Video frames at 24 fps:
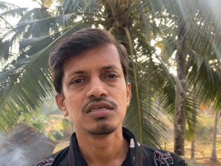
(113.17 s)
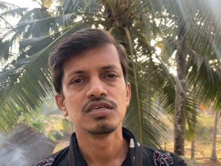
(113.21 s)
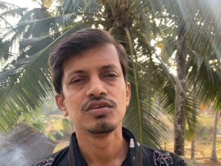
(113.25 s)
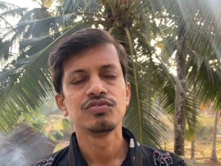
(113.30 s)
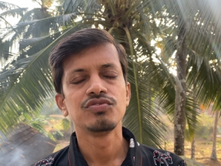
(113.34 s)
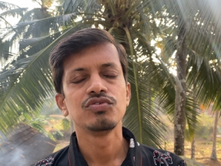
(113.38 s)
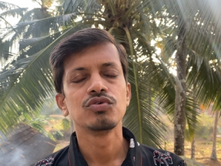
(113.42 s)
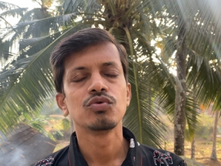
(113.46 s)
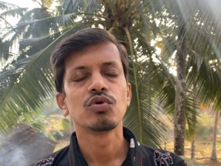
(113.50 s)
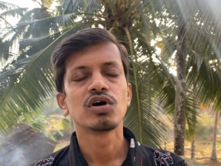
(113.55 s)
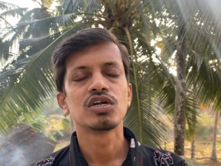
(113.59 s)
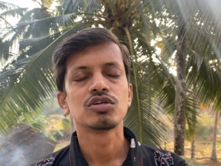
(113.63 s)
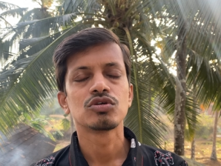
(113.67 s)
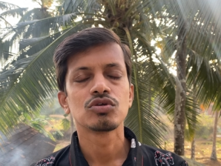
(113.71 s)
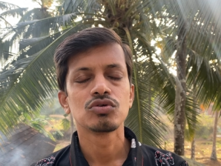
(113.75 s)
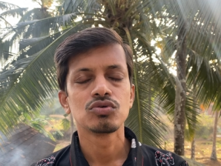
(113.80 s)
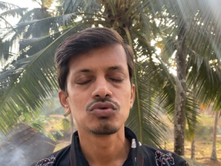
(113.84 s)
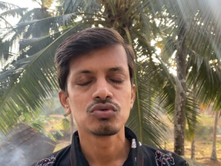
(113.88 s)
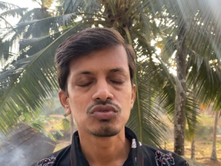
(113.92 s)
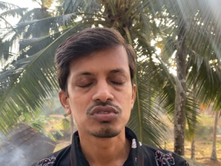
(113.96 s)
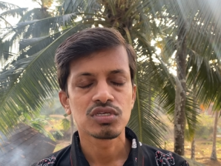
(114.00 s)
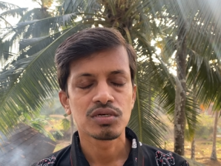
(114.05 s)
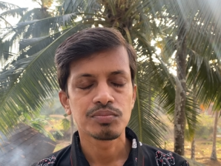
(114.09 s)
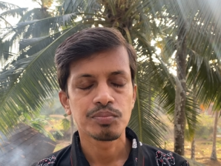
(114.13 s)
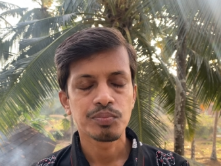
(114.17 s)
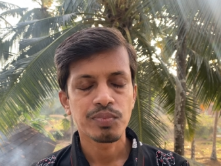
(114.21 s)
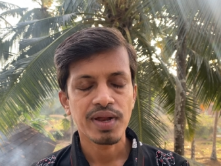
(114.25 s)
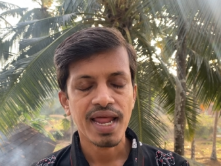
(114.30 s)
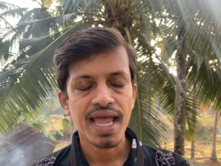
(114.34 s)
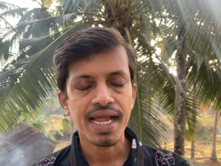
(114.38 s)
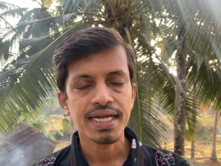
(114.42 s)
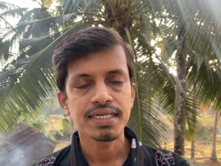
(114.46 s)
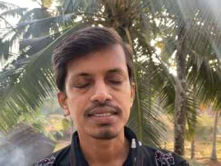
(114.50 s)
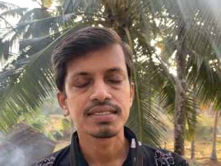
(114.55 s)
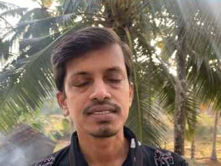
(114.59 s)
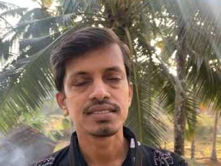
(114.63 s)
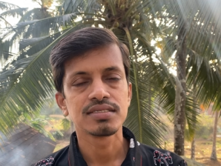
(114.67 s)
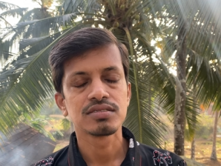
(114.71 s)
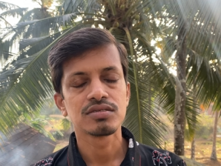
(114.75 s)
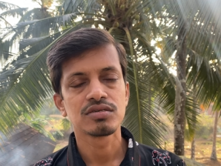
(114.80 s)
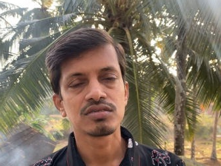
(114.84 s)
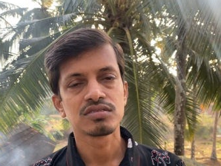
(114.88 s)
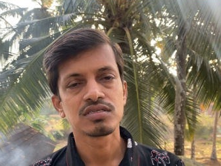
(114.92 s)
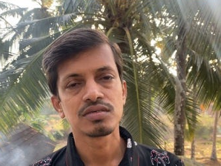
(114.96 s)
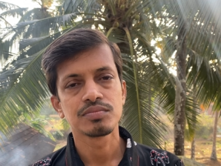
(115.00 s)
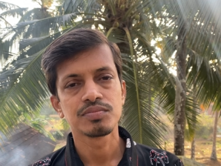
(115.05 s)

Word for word: if you want to do some practice or